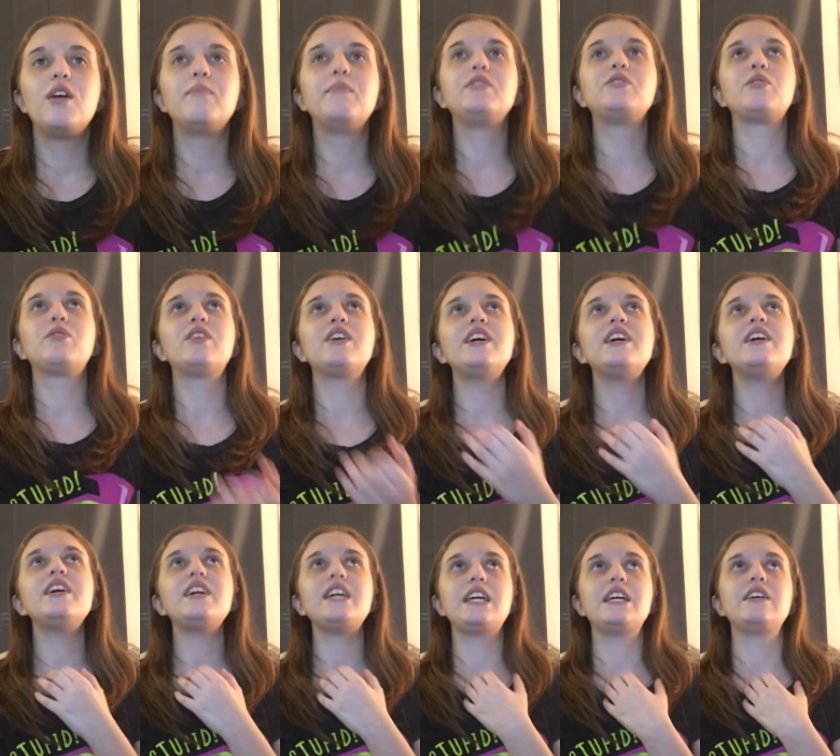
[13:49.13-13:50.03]

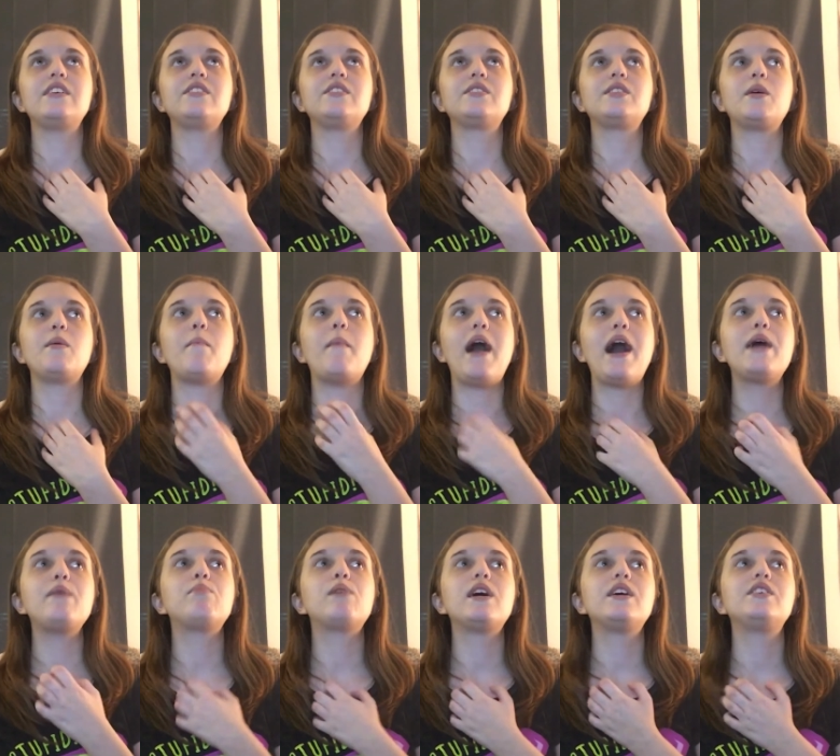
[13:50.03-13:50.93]
Midoriya is
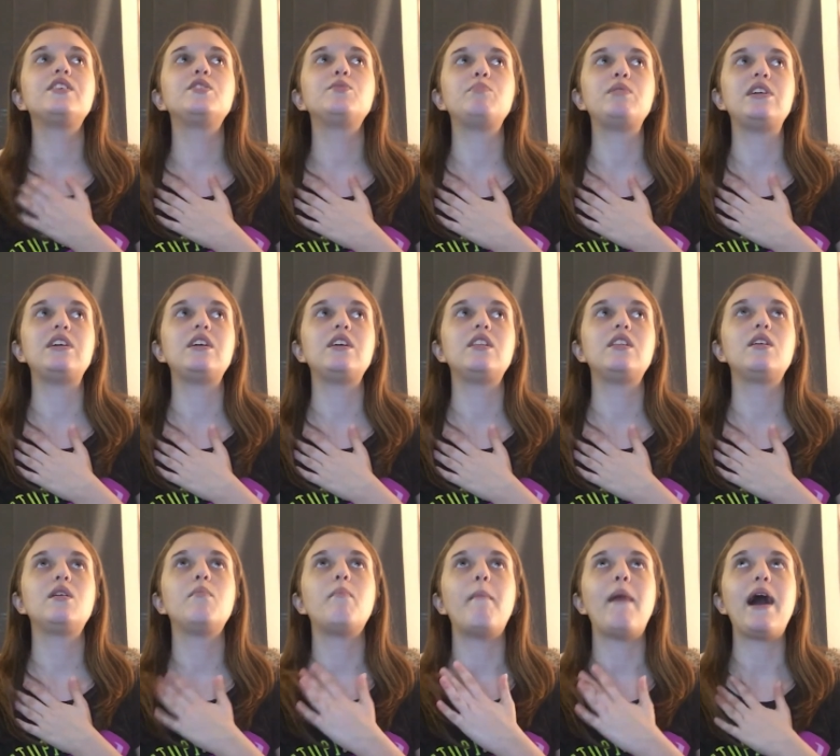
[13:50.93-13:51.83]
my precious
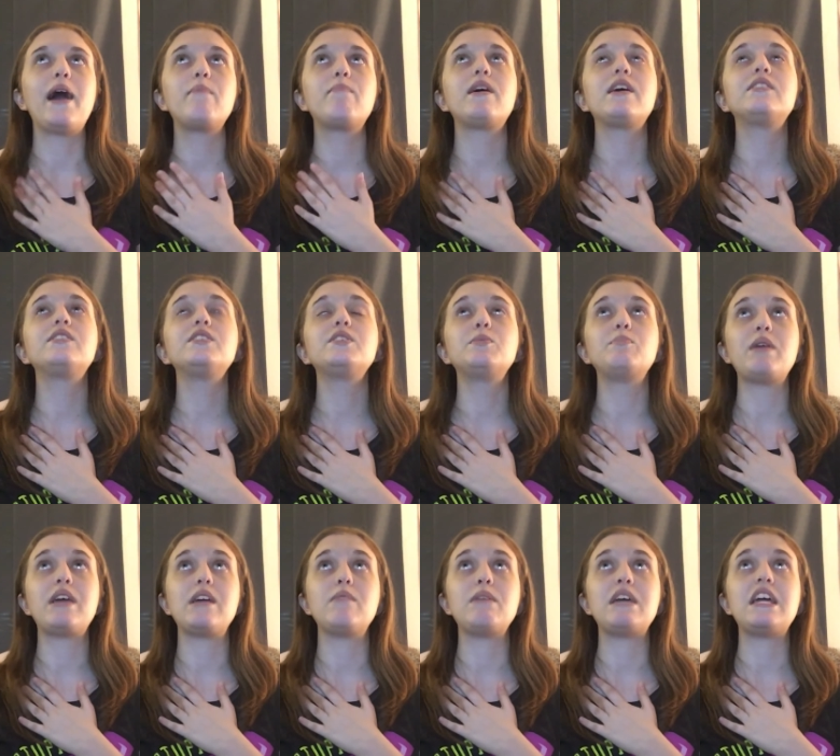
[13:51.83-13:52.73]
bean, my precious
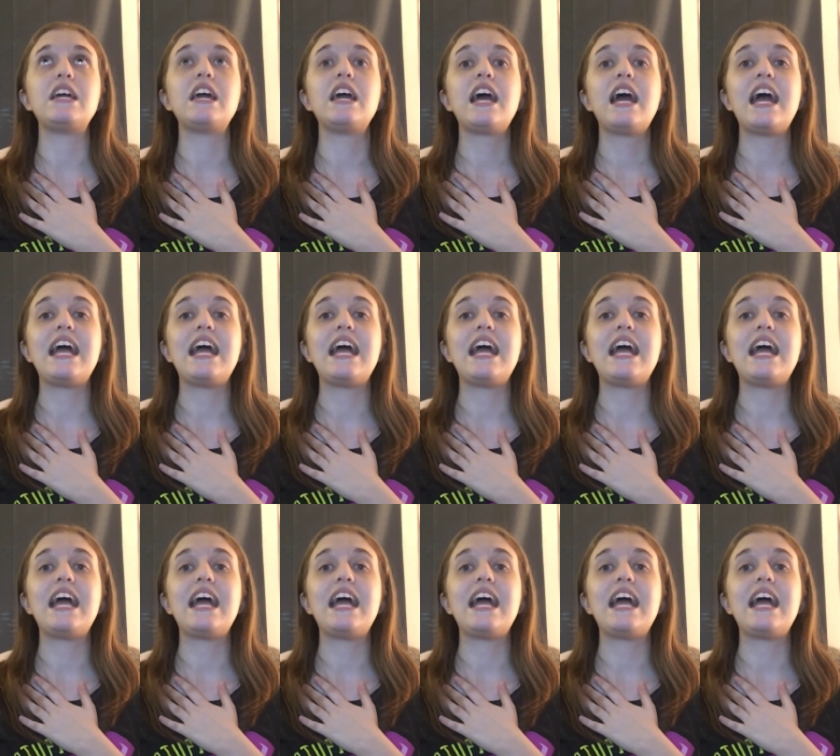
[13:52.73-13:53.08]
baby,